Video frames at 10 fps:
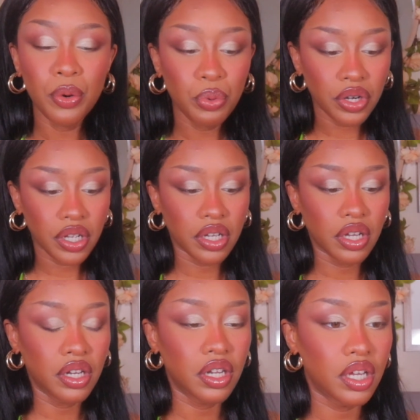we're
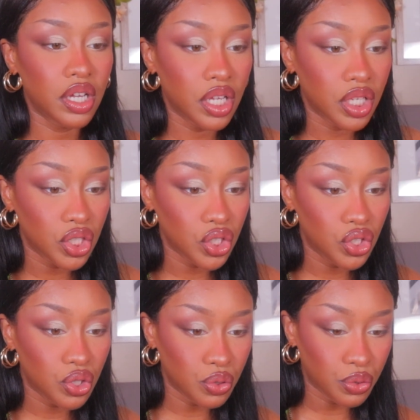gonna
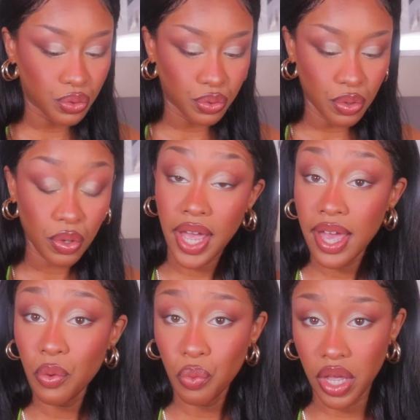do
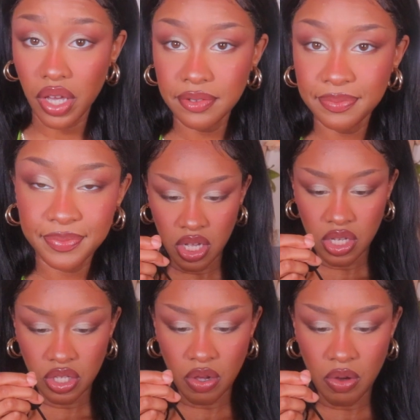a wing.
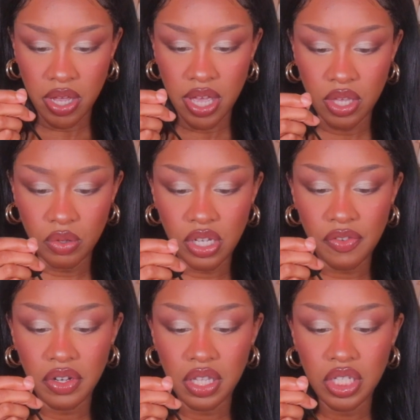So, okay, you
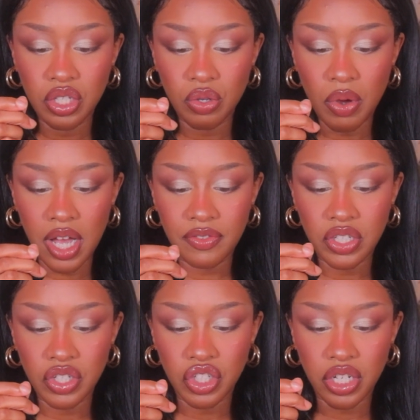definitely do have
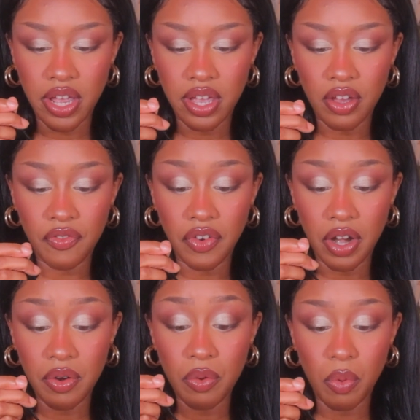to shake
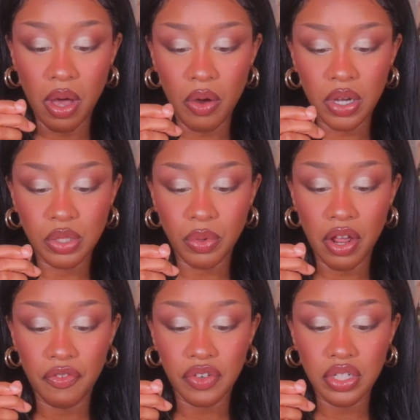very well, because when I
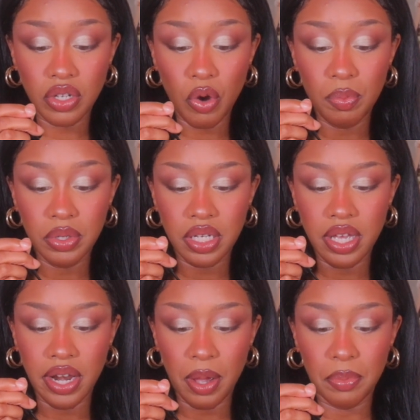first opened it
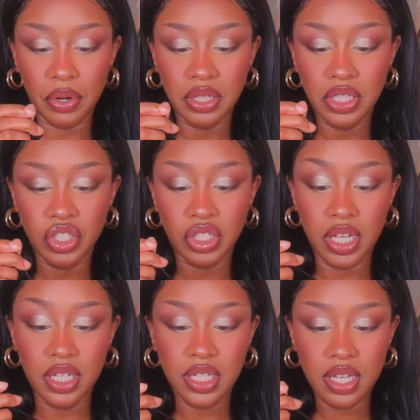and I barely
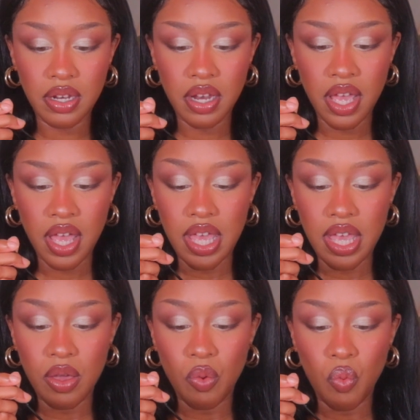shaked it,
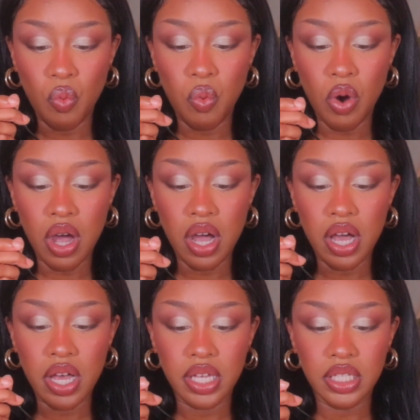it
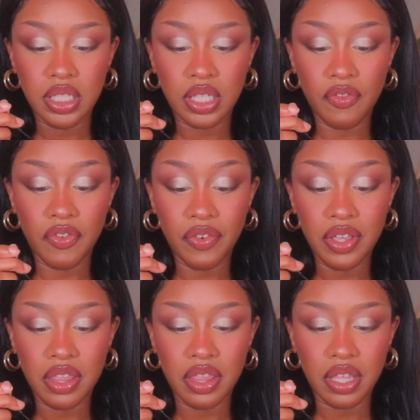was very
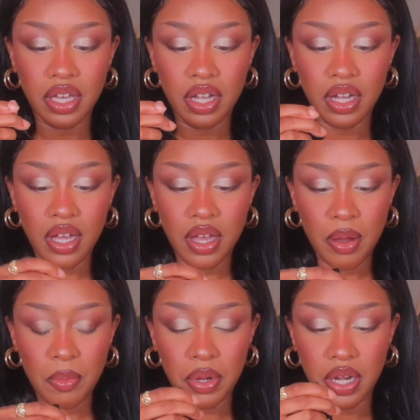thick.
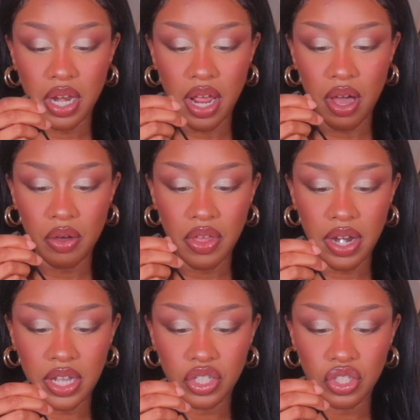But now that
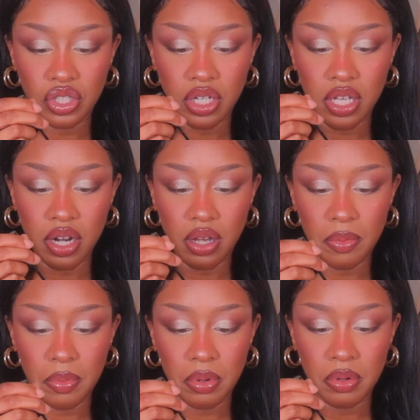I shook it
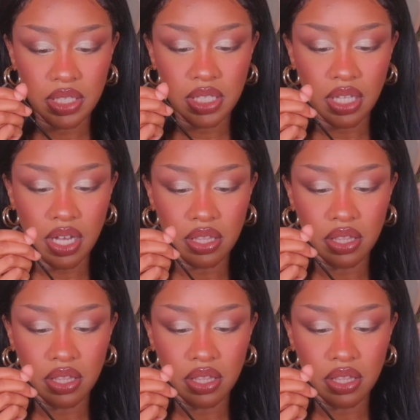up, it's a lot